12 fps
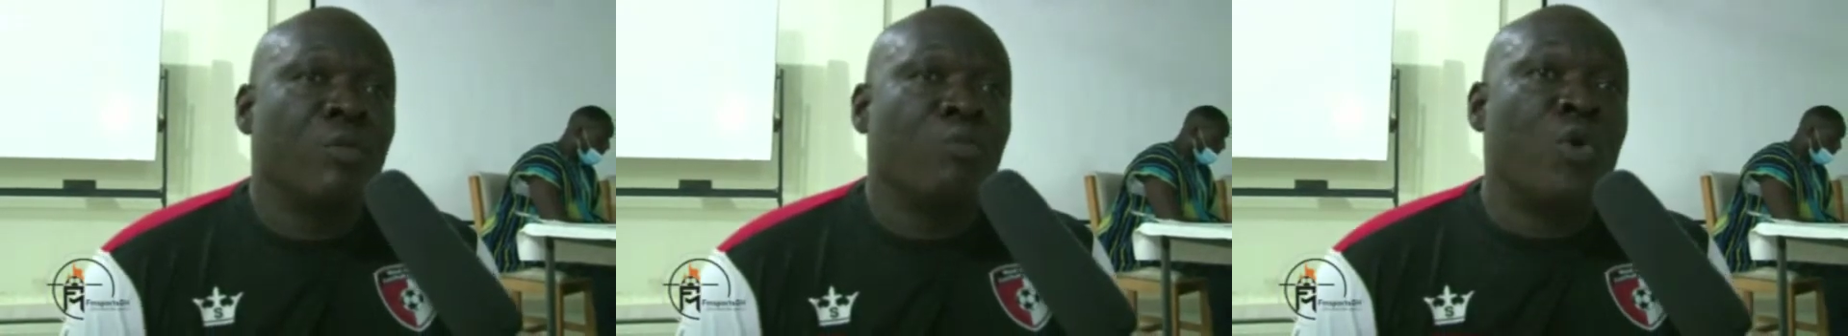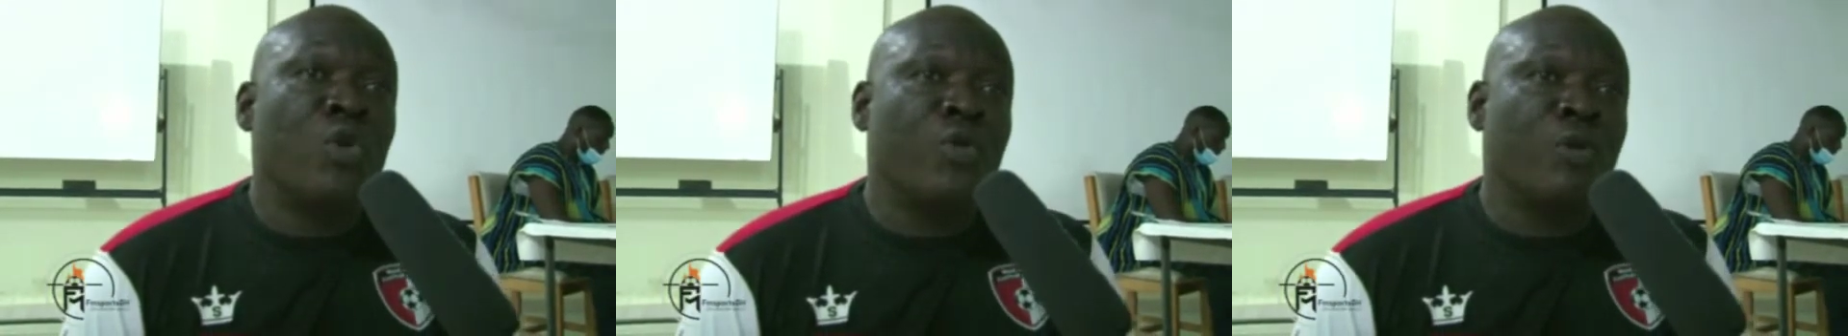
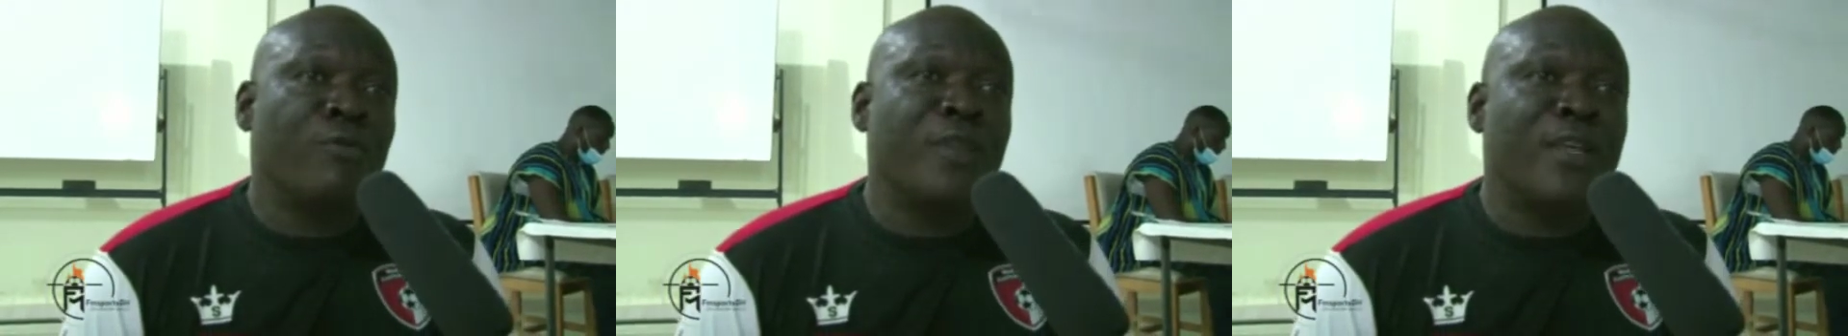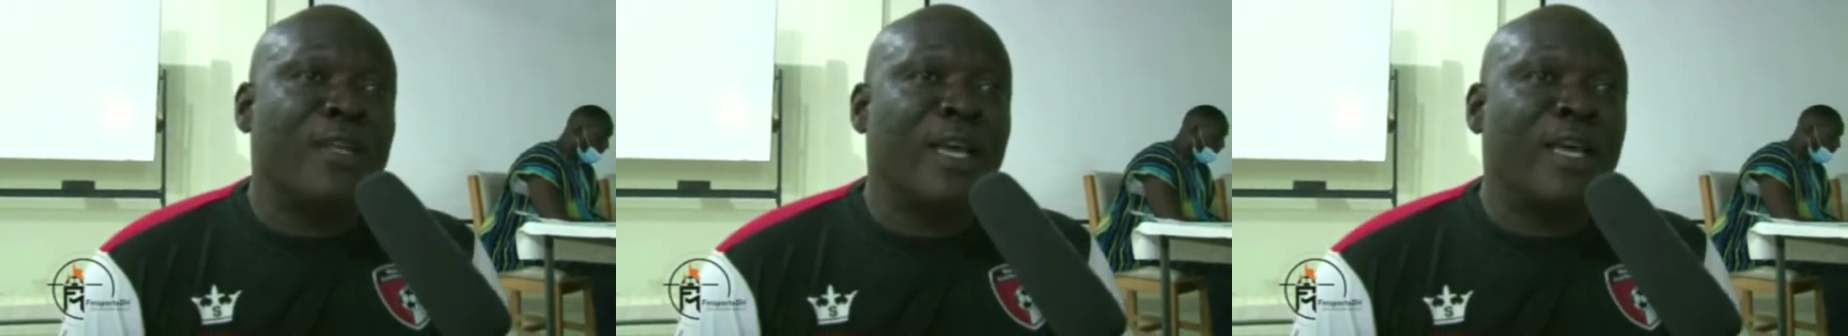most of the
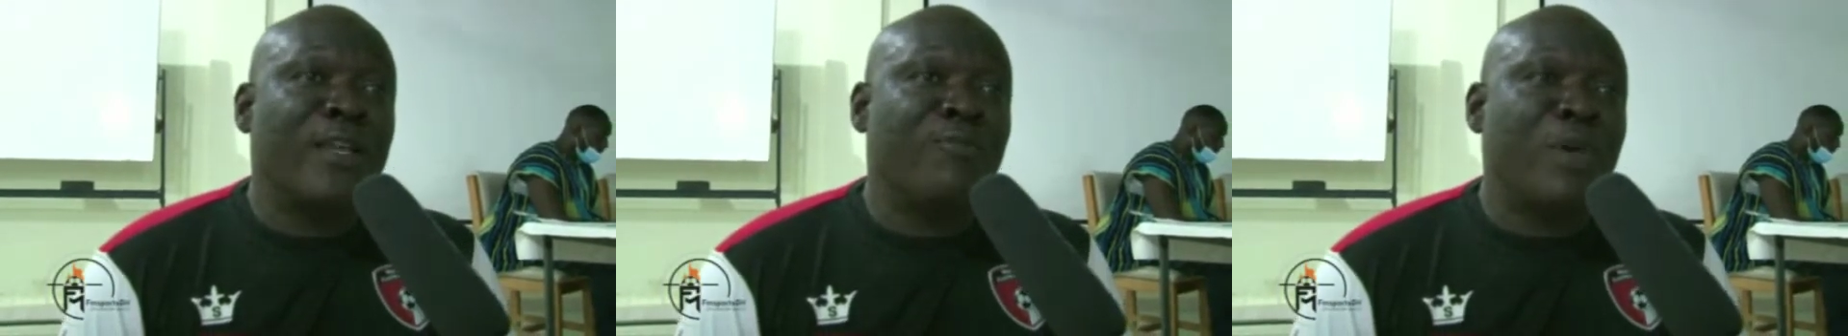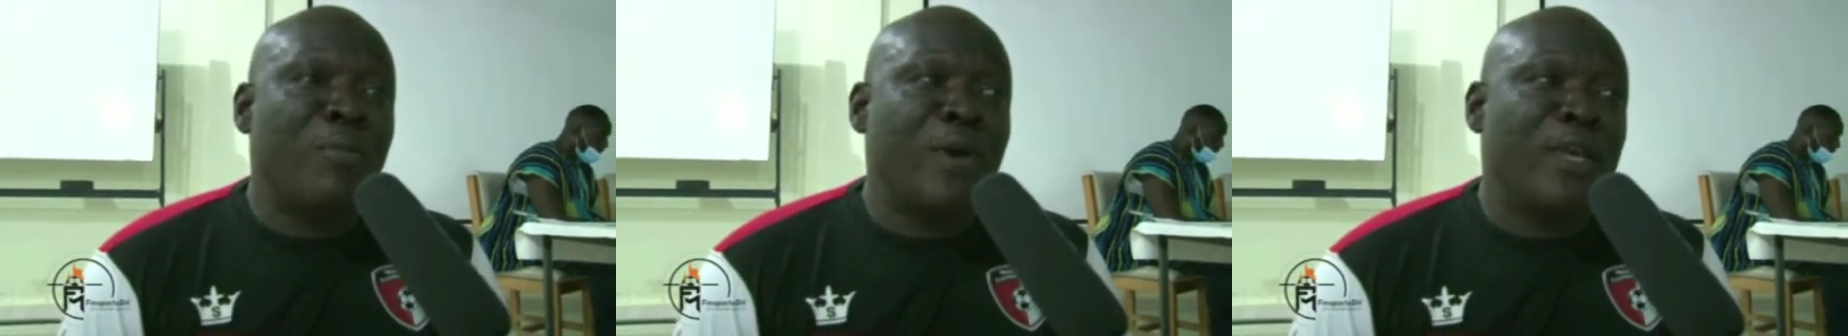executive
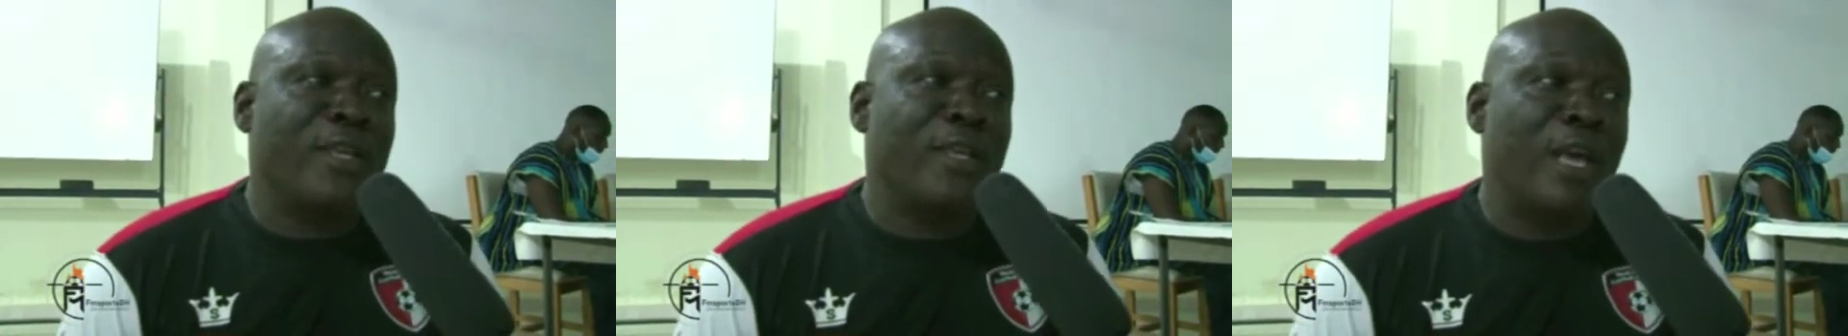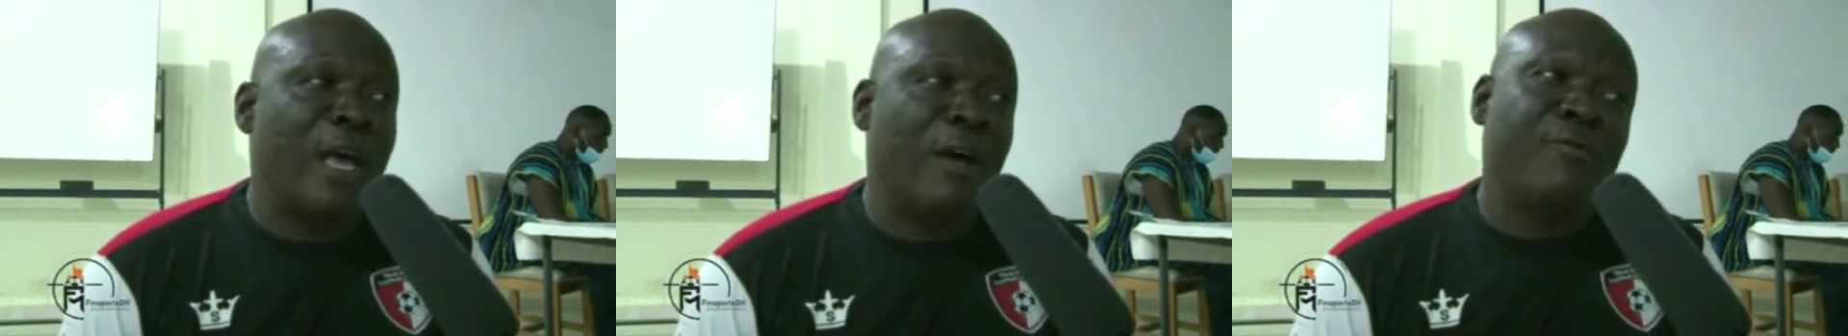members
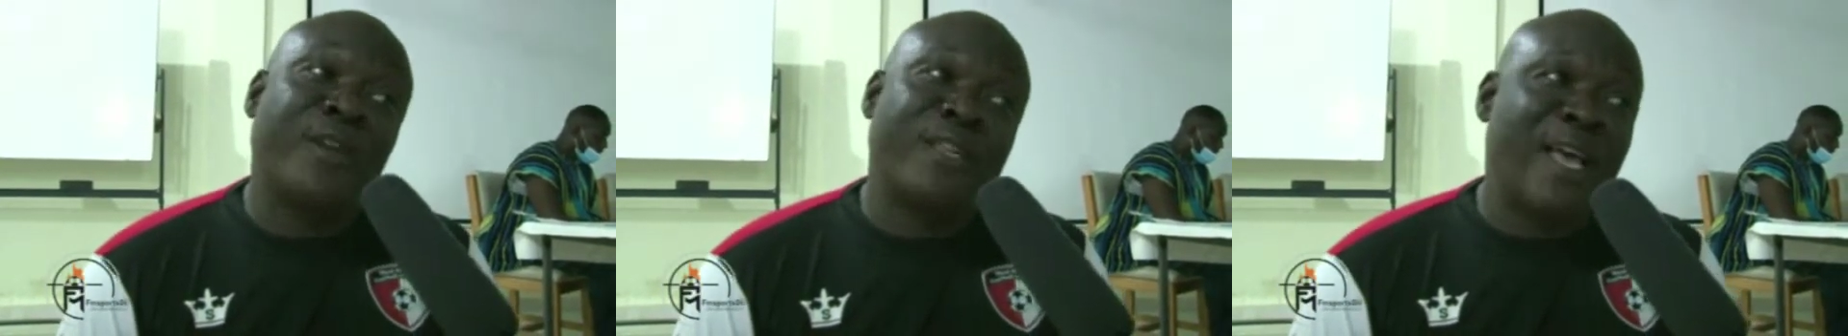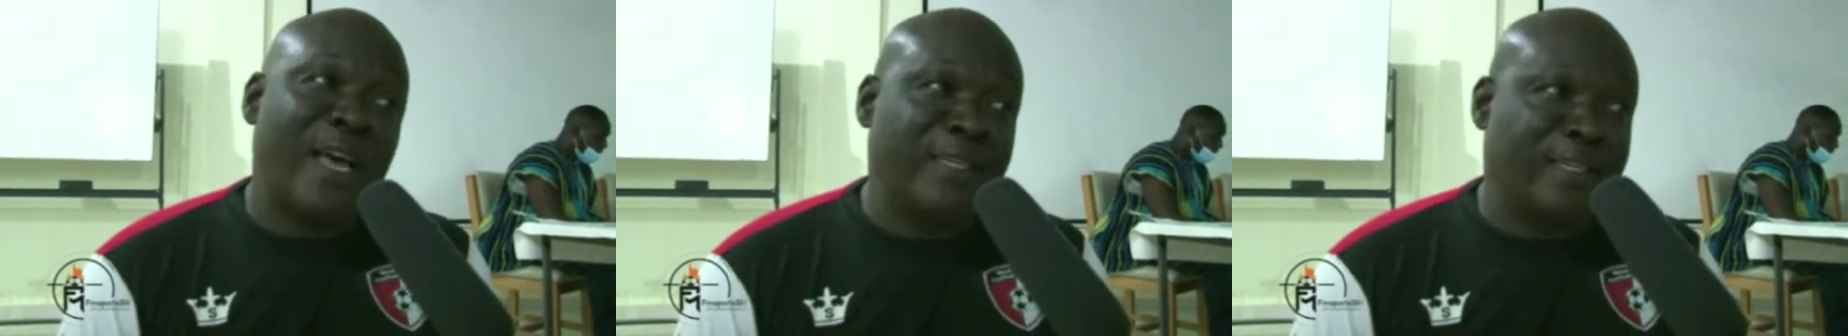have
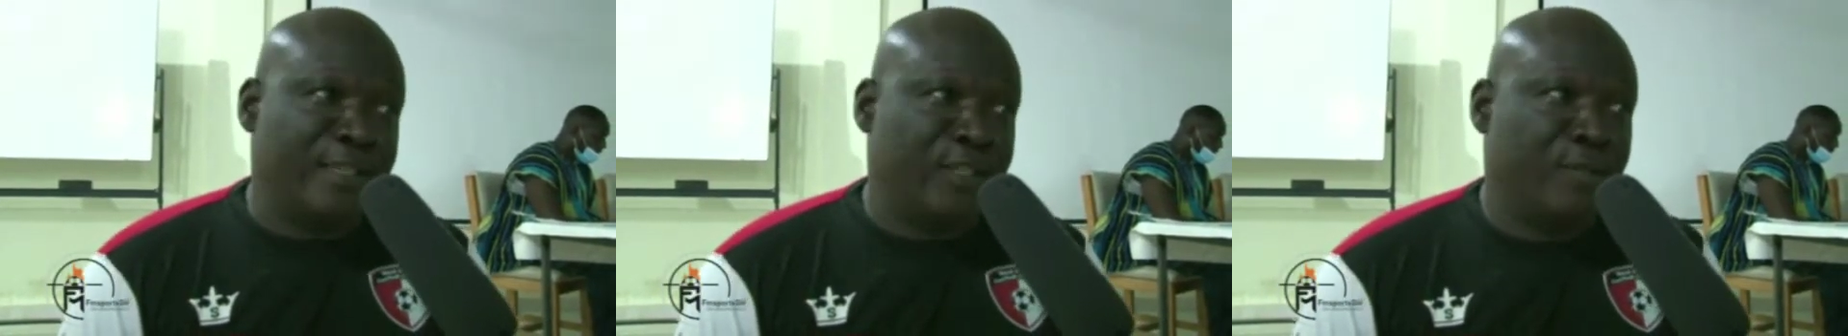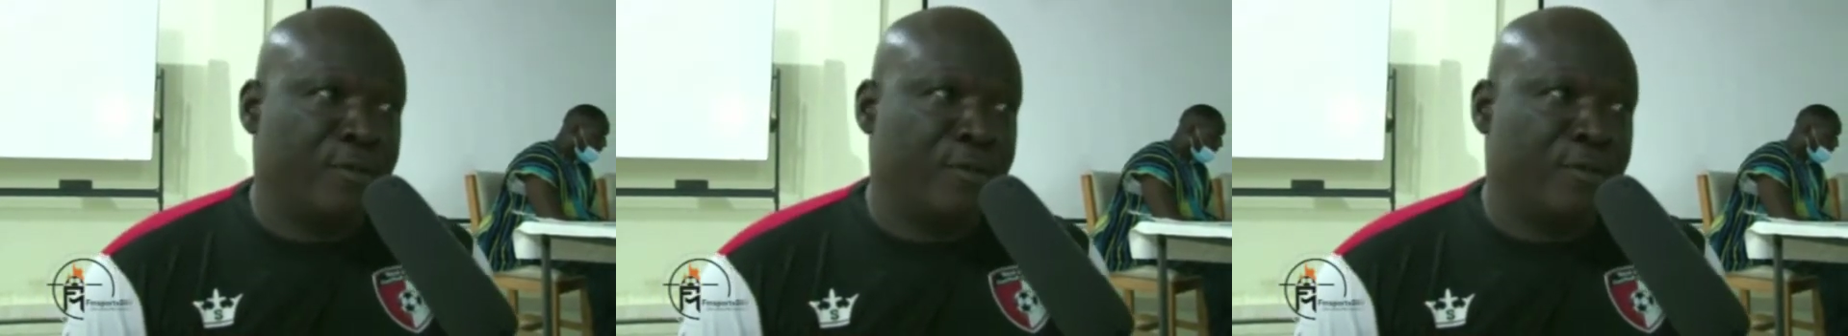resigned.